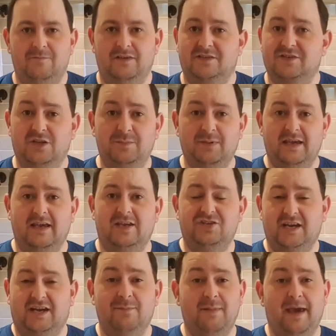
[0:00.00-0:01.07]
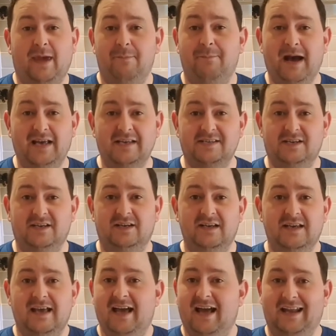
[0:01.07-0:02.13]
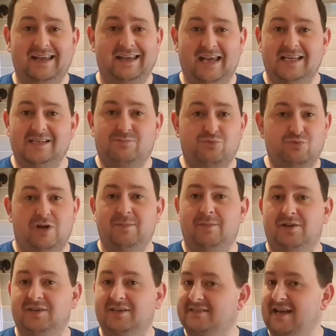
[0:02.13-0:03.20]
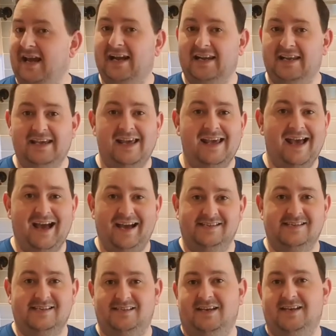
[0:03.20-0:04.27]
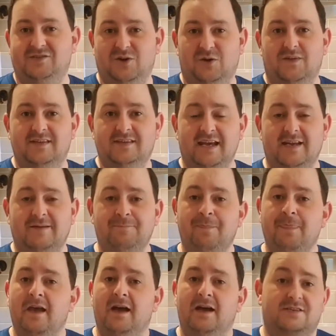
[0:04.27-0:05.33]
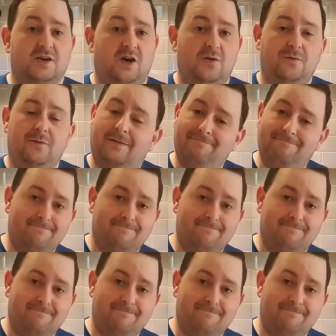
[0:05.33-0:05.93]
It's going to be chicken and bacon pasta, and it is pretty much exactly as it says on the tin. So